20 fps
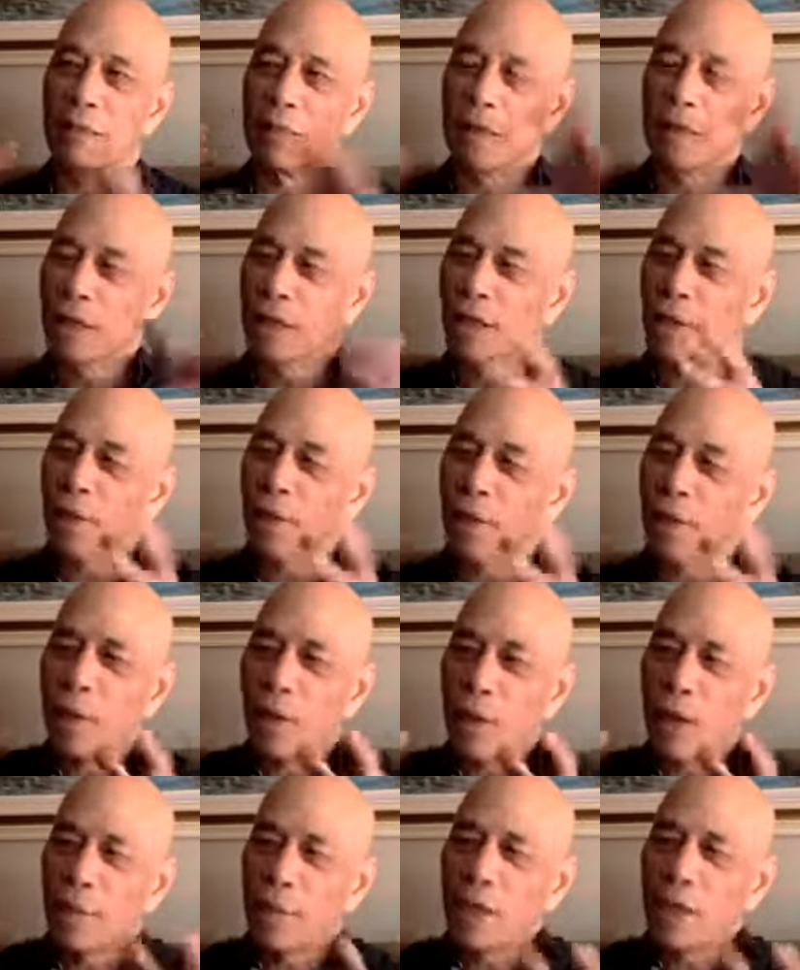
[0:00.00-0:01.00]

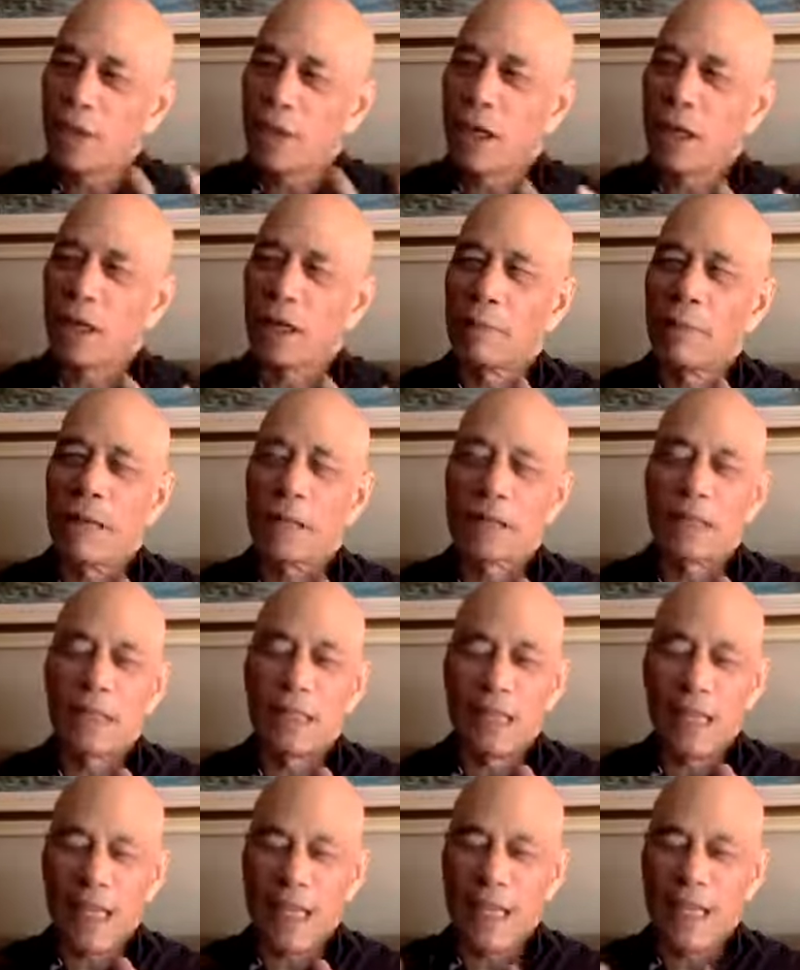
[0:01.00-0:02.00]
what I'm going to talk about
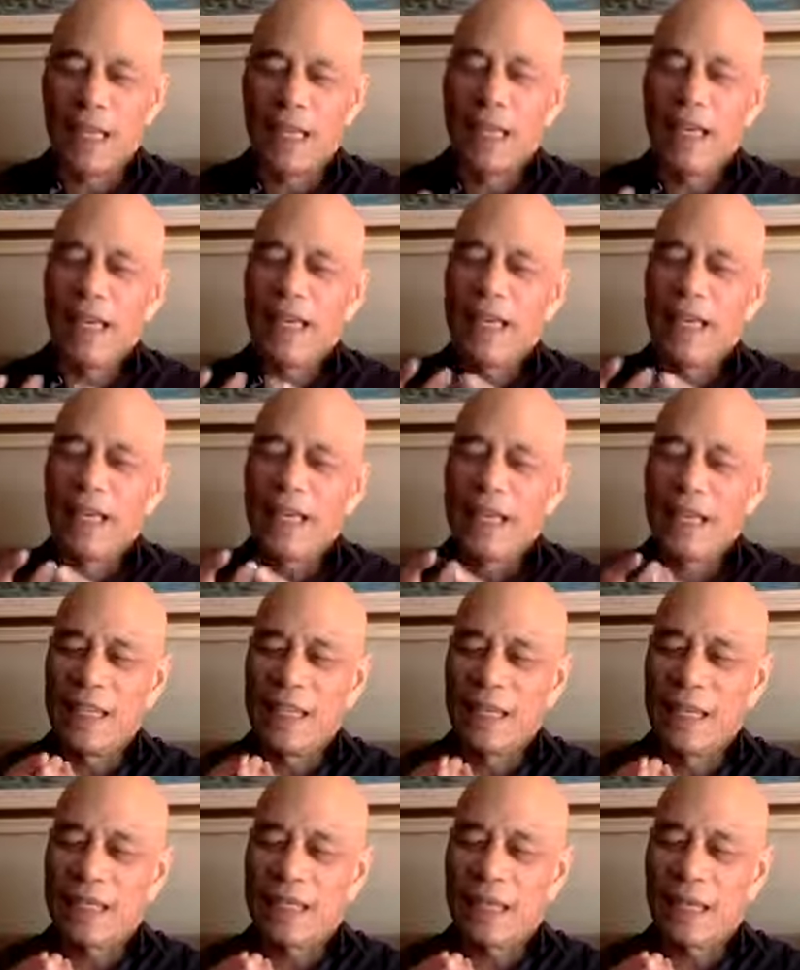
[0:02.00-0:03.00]
today
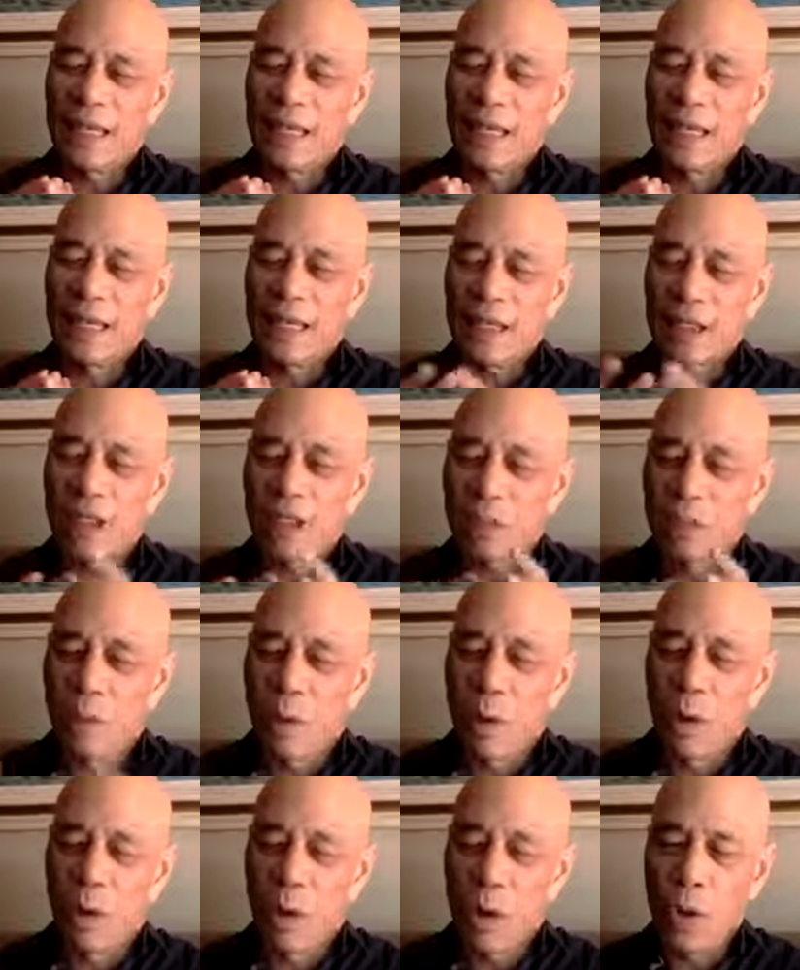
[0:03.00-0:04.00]
is a
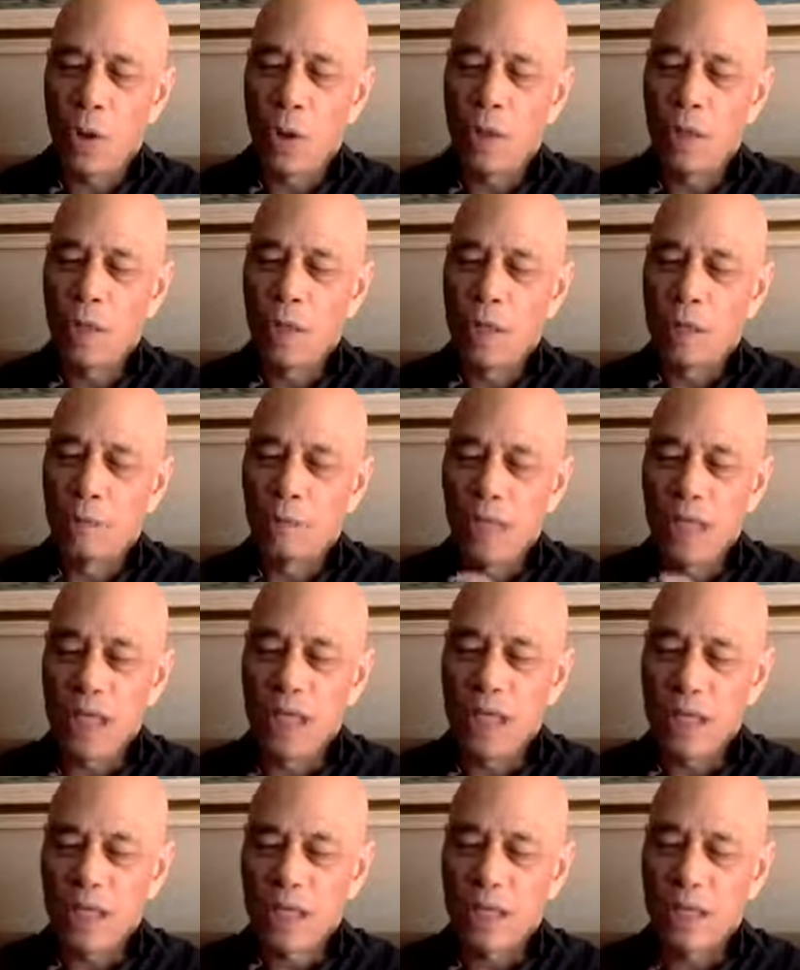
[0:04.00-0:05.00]
small
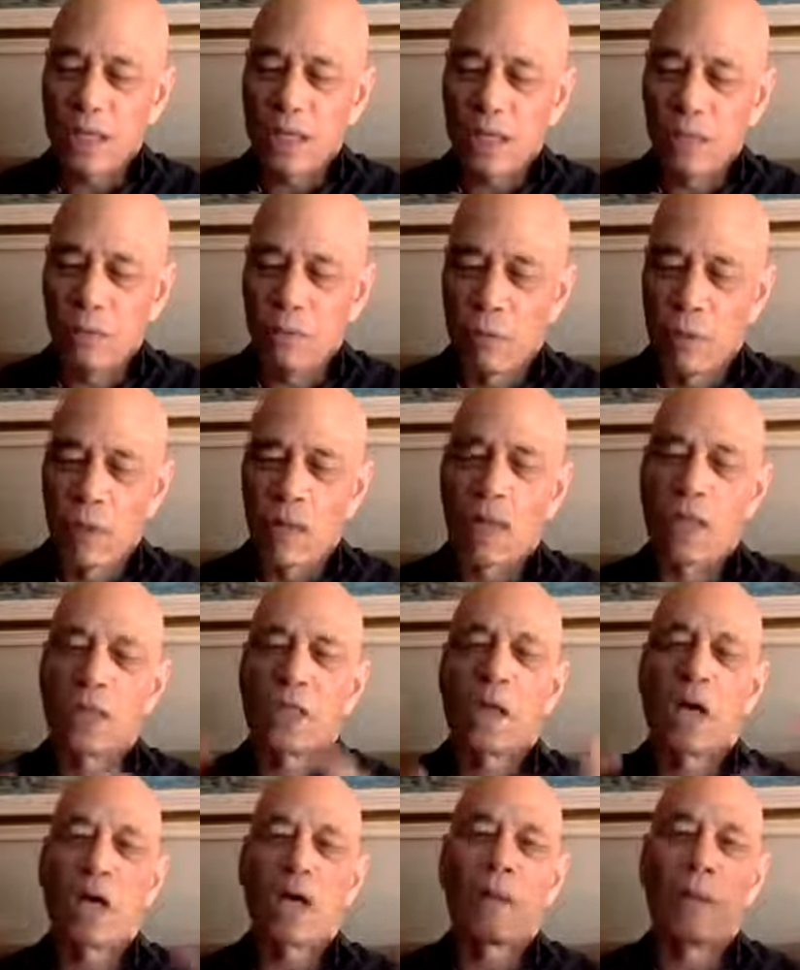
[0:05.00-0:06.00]
piece of what I
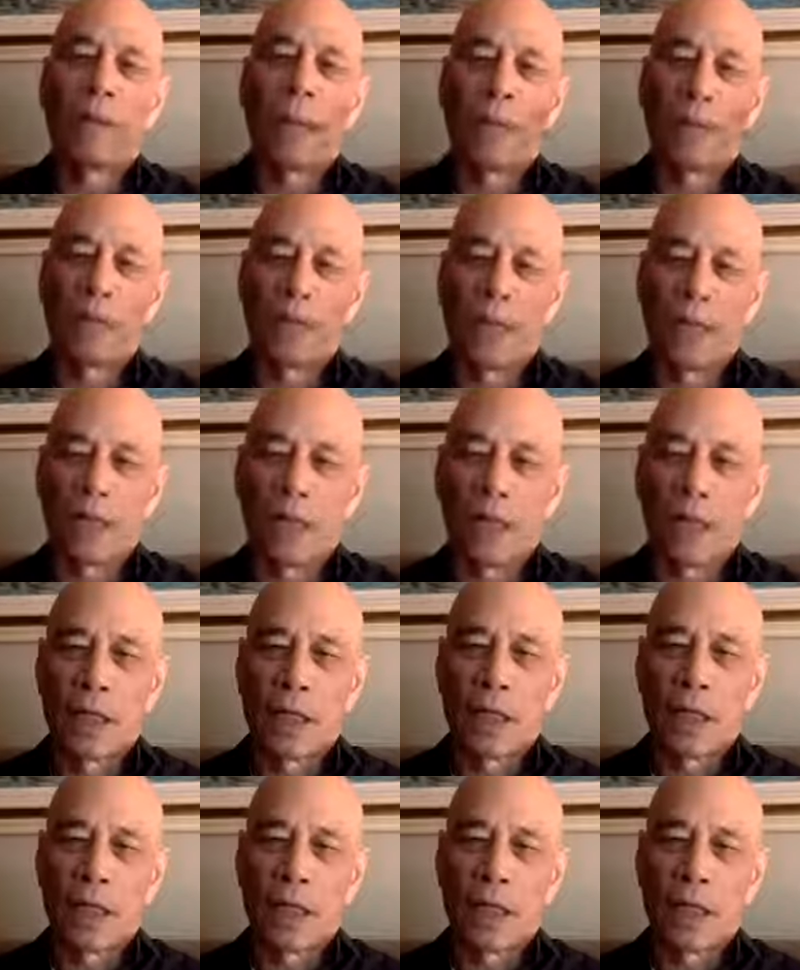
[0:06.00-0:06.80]
talk about in